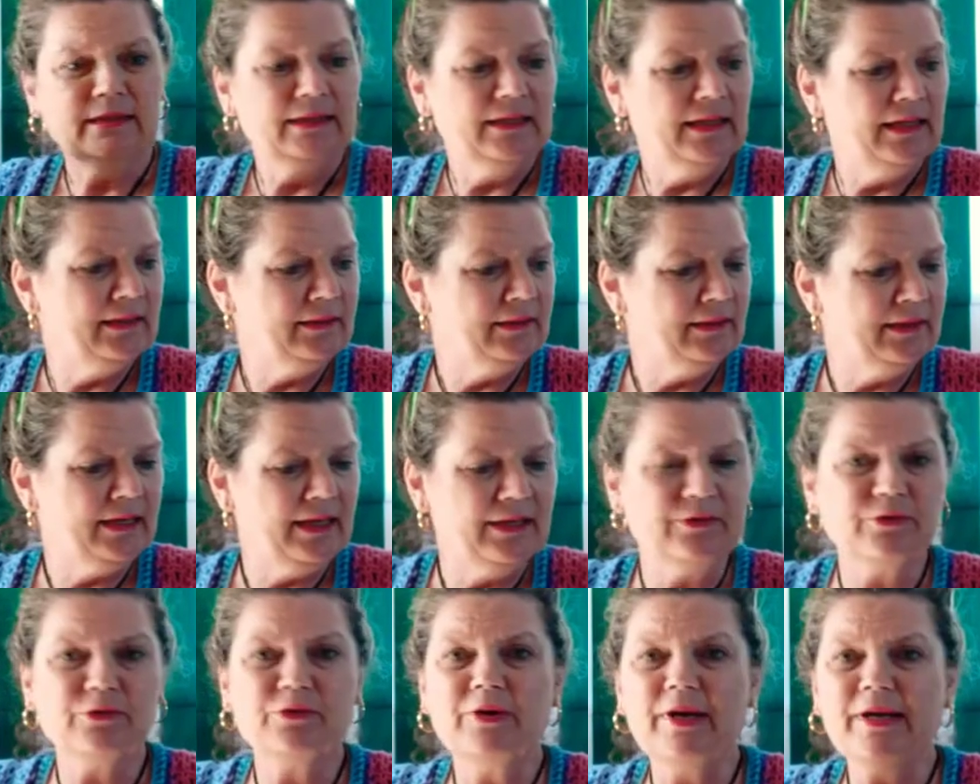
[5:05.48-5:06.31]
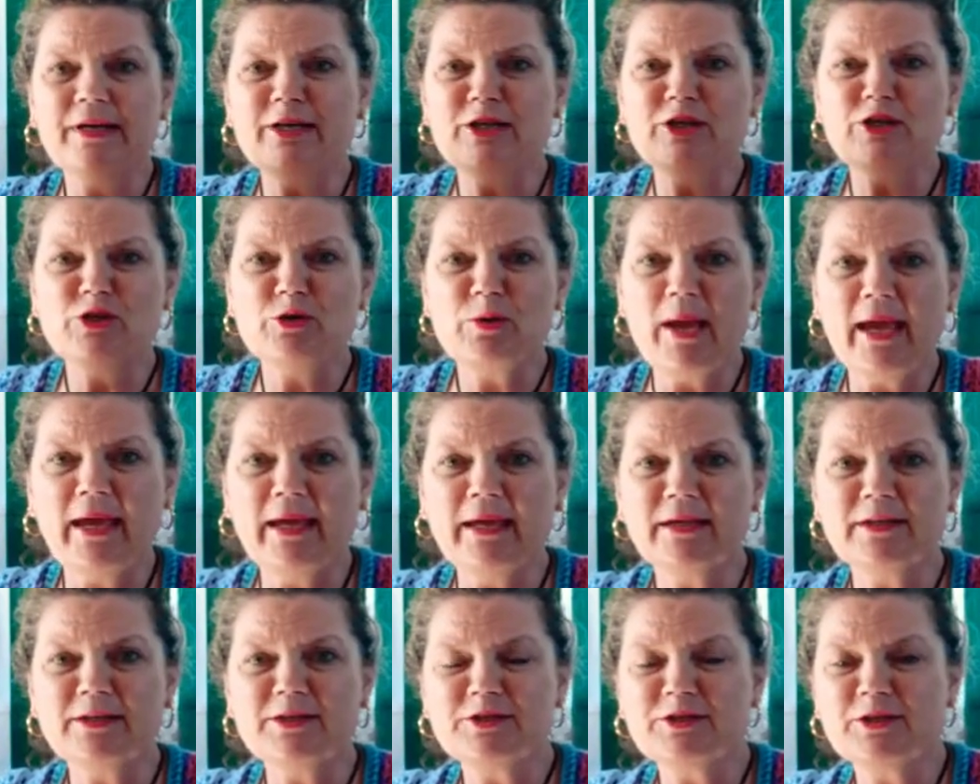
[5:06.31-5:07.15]
and get ready to
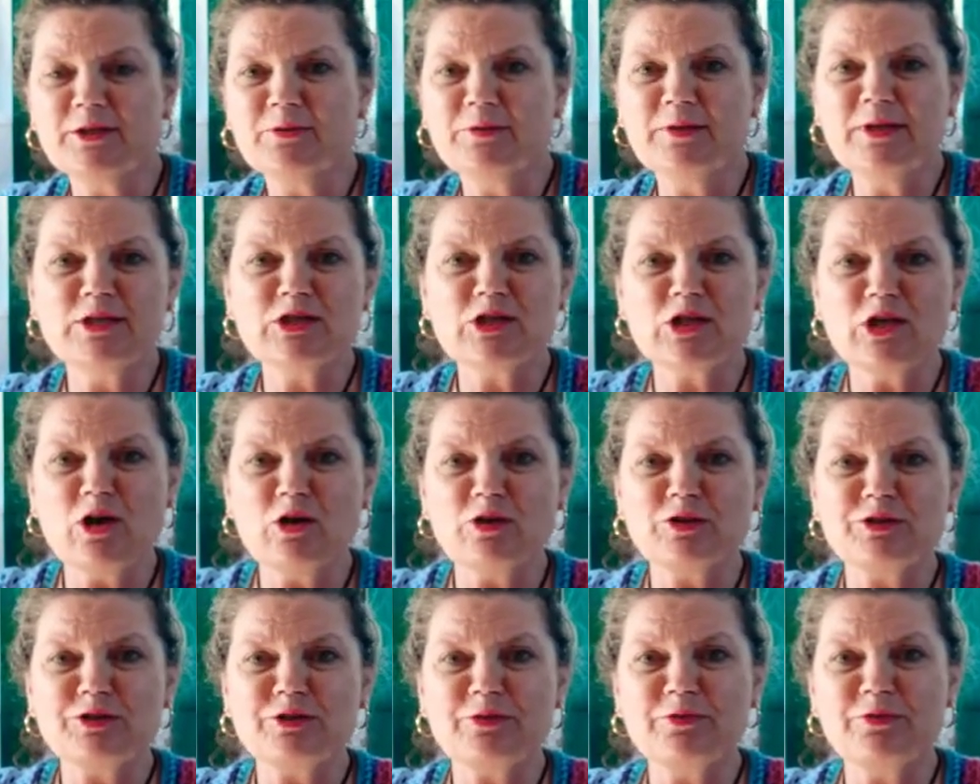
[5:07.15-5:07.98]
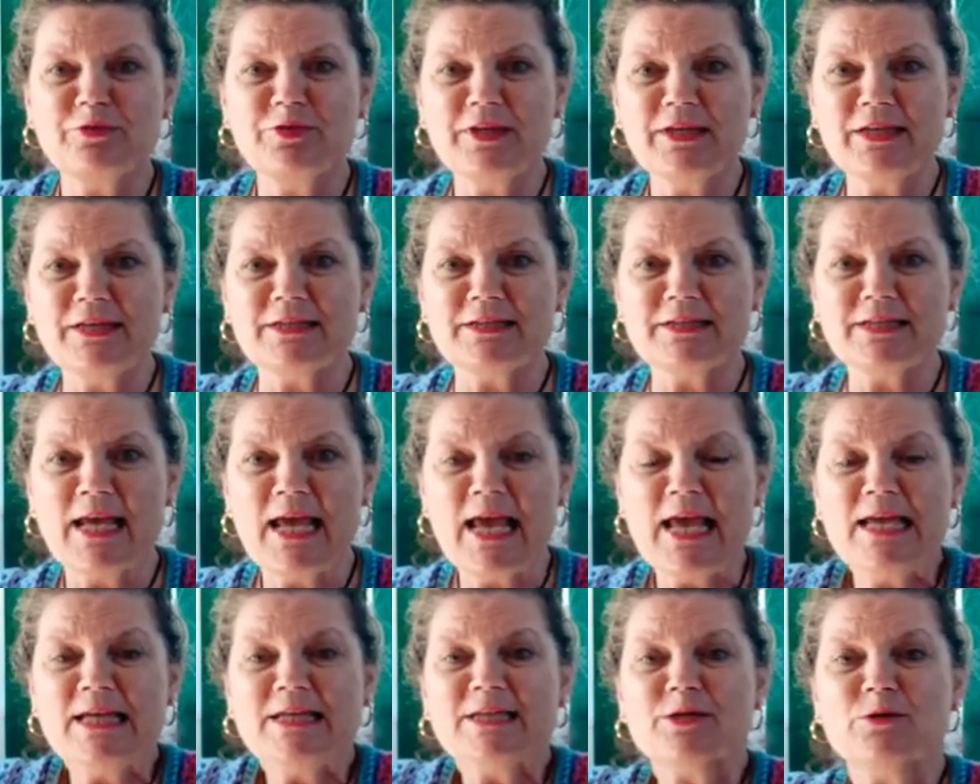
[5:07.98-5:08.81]
hang. So there's lots of things.
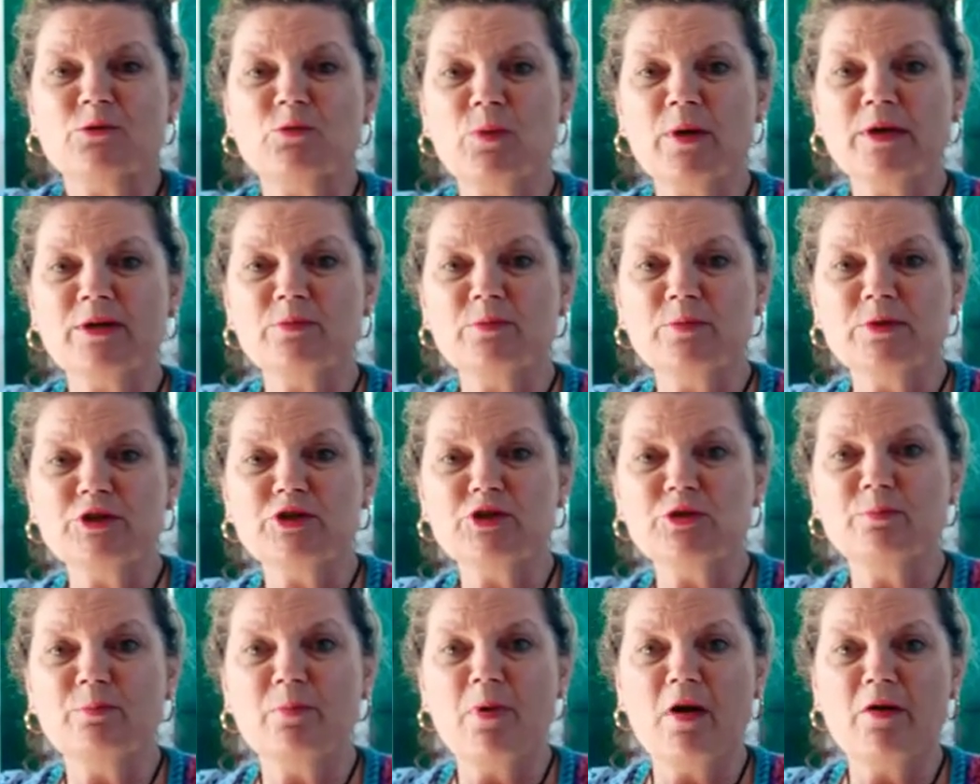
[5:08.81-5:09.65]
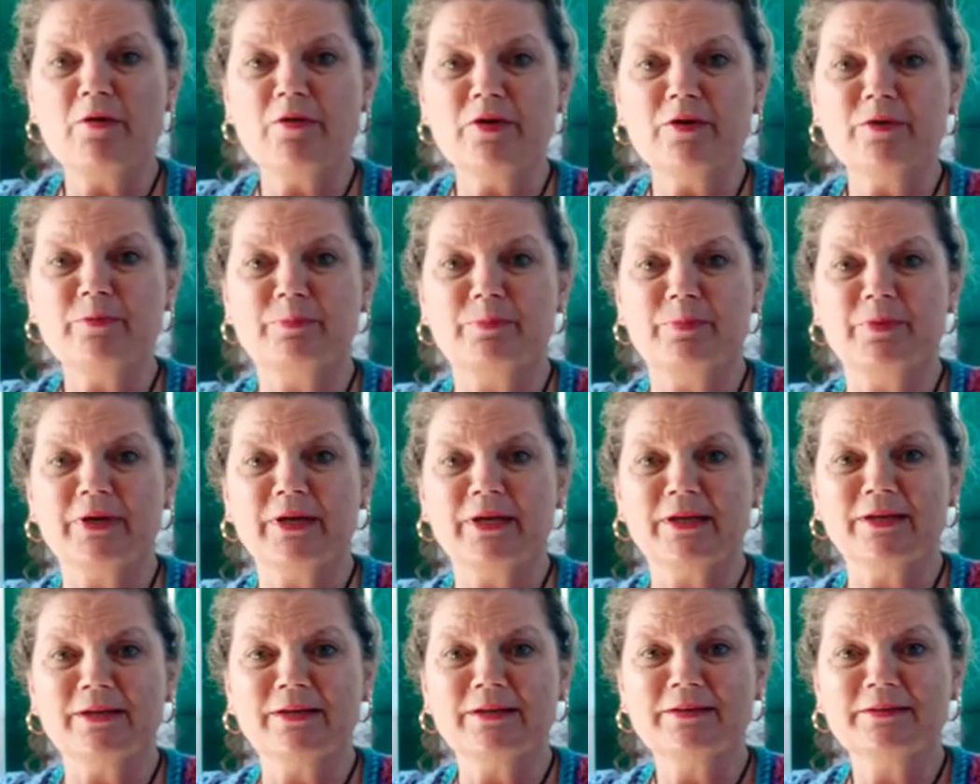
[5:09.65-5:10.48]
So what will tomorrow
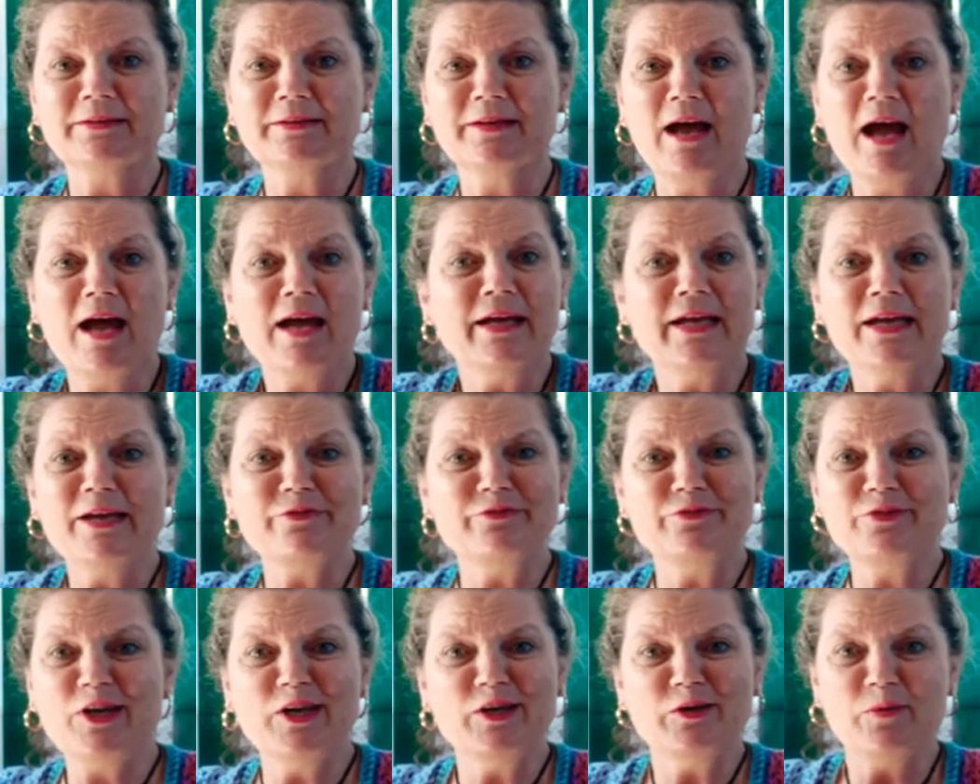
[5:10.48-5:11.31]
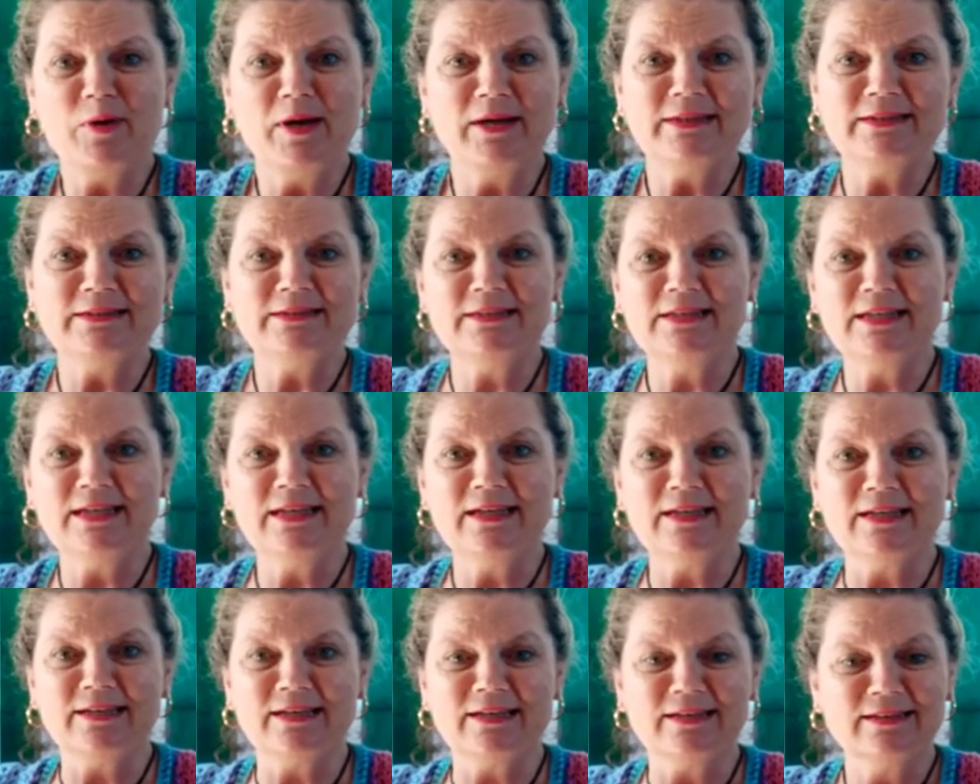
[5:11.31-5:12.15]
bring? I have no
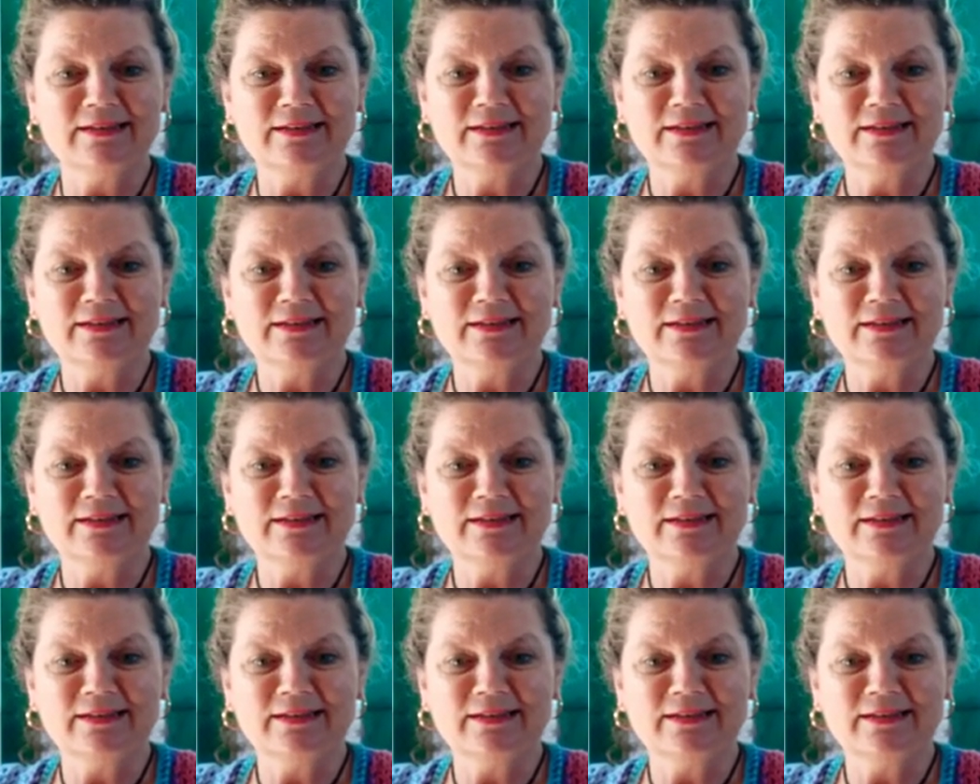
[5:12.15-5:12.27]
idea.